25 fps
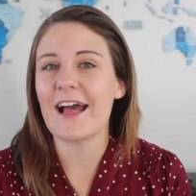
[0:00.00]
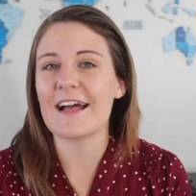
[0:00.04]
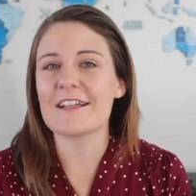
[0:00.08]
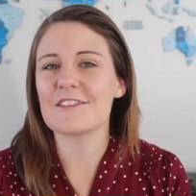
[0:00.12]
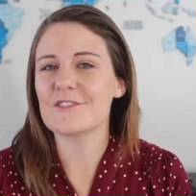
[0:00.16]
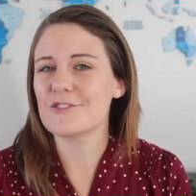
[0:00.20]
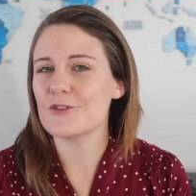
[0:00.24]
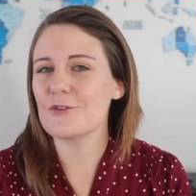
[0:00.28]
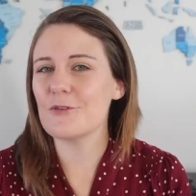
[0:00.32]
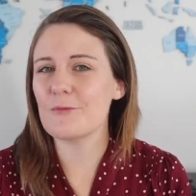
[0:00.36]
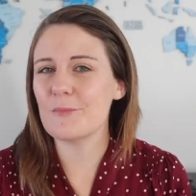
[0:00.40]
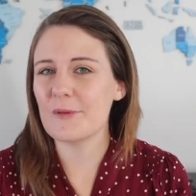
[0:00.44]

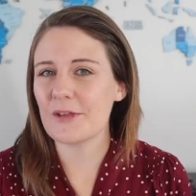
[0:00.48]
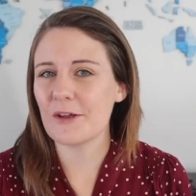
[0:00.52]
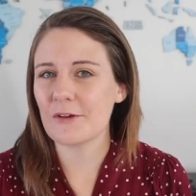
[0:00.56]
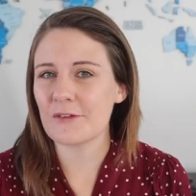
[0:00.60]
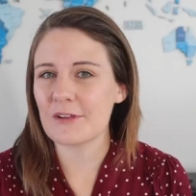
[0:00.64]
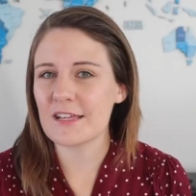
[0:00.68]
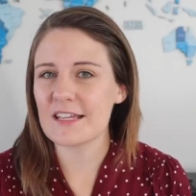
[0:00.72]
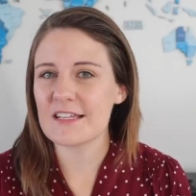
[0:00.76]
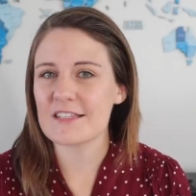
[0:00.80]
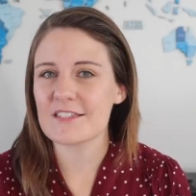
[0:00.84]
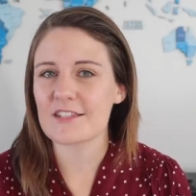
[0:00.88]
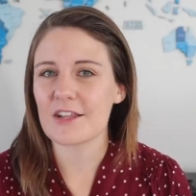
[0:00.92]
And to be
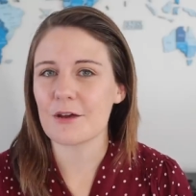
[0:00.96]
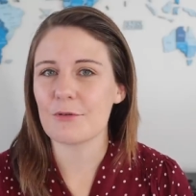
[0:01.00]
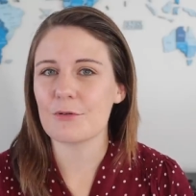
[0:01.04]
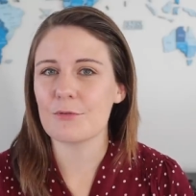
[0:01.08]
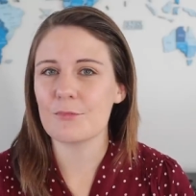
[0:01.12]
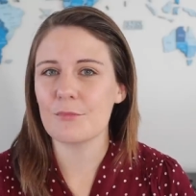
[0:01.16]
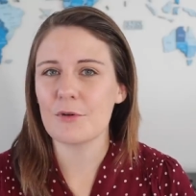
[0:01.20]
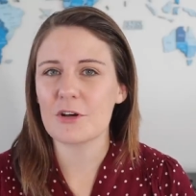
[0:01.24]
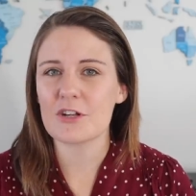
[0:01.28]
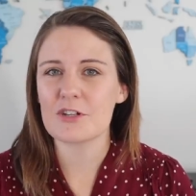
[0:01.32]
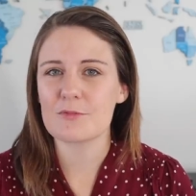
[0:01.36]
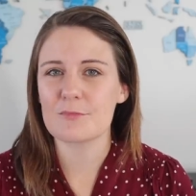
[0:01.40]
honest, I would
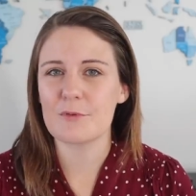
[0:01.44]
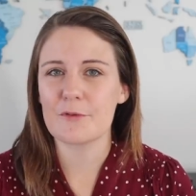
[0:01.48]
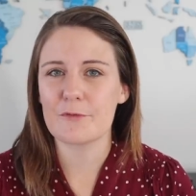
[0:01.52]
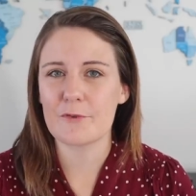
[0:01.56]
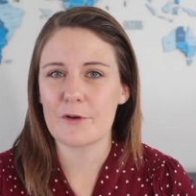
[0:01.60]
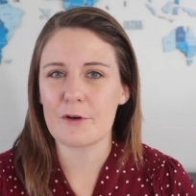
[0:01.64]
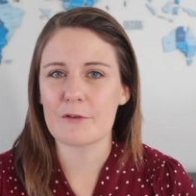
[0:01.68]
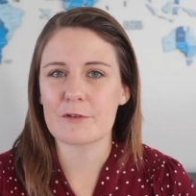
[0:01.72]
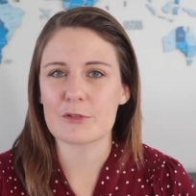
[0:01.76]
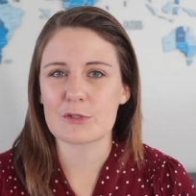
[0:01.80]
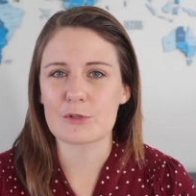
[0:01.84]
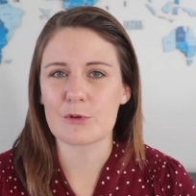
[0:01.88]
much
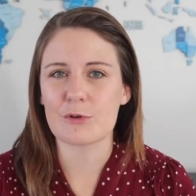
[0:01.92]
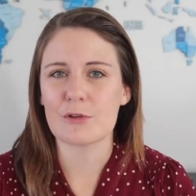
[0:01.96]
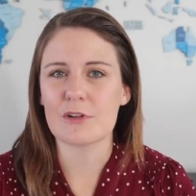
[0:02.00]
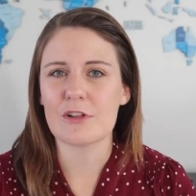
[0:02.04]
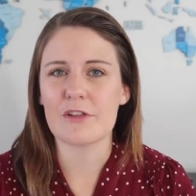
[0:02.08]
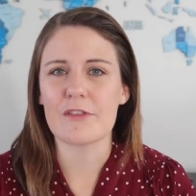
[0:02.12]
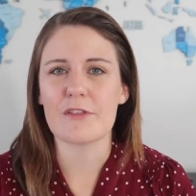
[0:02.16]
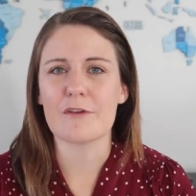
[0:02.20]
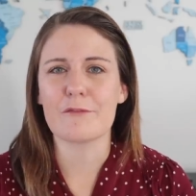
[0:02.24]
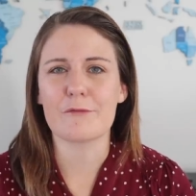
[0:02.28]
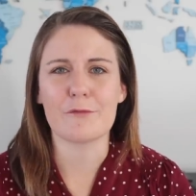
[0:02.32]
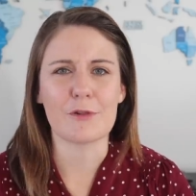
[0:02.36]
prefer a
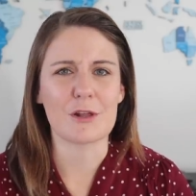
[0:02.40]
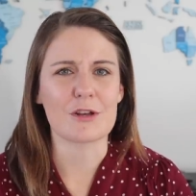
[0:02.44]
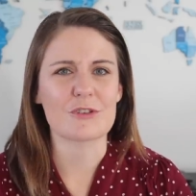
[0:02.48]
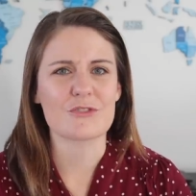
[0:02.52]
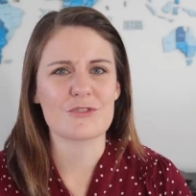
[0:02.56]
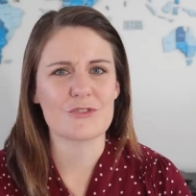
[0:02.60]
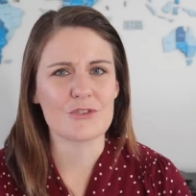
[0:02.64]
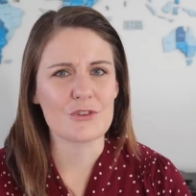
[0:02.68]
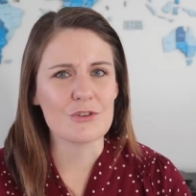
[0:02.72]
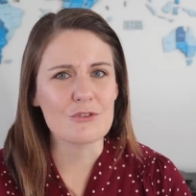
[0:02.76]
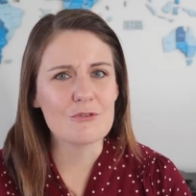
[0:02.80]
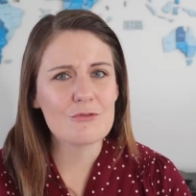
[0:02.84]
toilet that
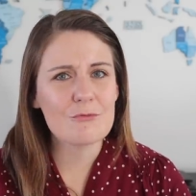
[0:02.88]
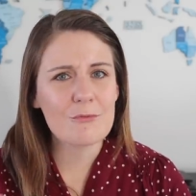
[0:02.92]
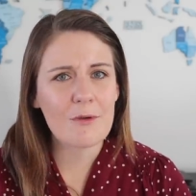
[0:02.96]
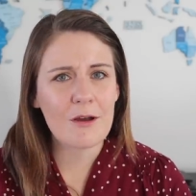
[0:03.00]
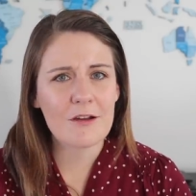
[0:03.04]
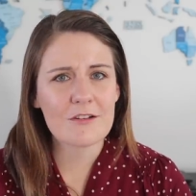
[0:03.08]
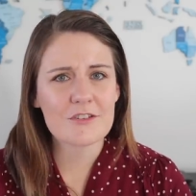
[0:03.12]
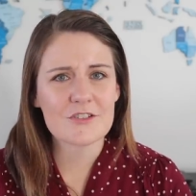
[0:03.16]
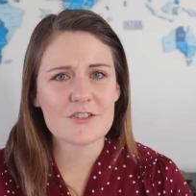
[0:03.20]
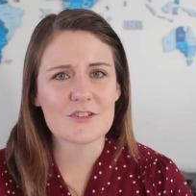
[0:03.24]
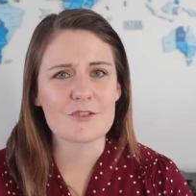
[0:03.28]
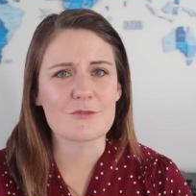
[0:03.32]
flushed too
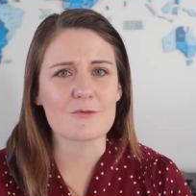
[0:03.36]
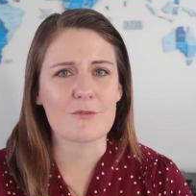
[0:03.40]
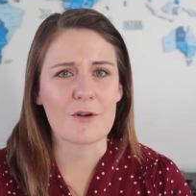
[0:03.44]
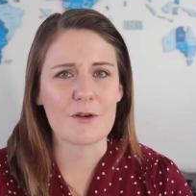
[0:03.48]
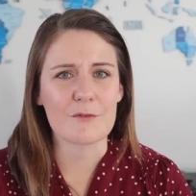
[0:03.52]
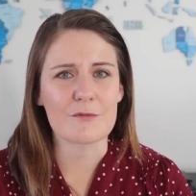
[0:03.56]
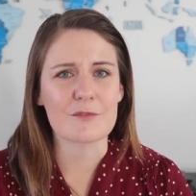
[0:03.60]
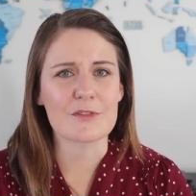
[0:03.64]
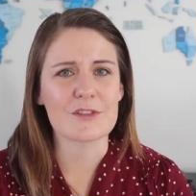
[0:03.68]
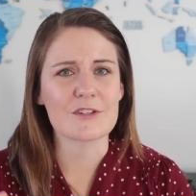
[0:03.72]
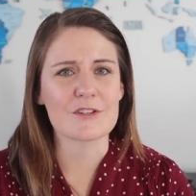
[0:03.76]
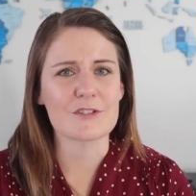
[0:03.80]
much
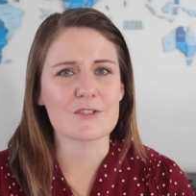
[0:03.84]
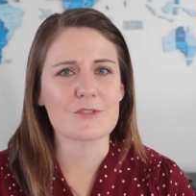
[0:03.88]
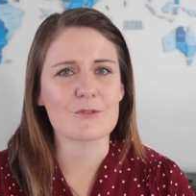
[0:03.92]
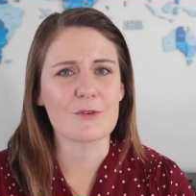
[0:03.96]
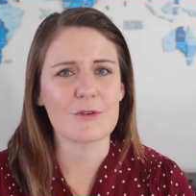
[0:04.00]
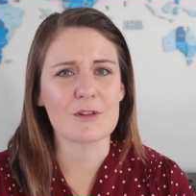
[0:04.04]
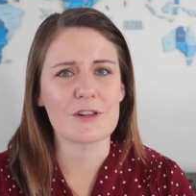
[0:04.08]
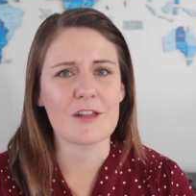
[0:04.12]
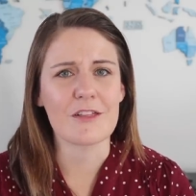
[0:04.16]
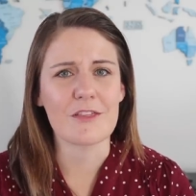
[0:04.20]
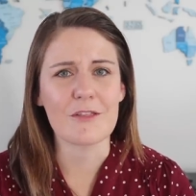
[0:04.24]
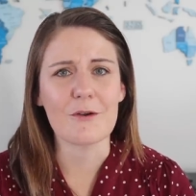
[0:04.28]
rather than a
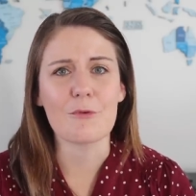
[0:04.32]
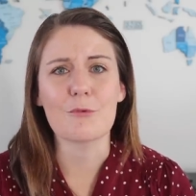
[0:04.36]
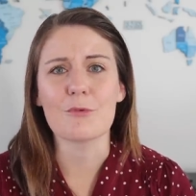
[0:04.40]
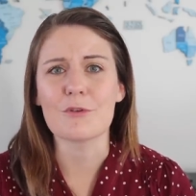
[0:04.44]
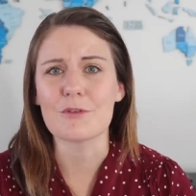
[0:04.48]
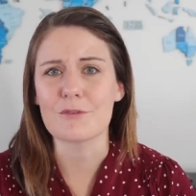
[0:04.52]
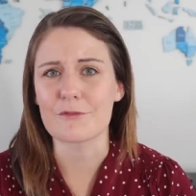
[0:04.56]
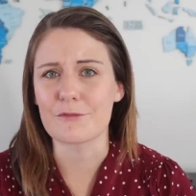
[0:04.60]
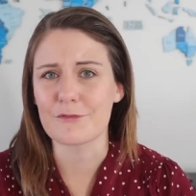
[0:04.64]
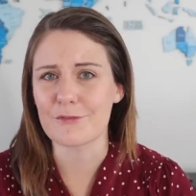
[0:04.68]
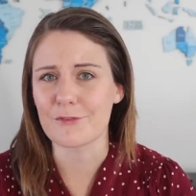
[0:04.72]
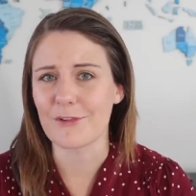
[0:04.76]
toilet that wouldn't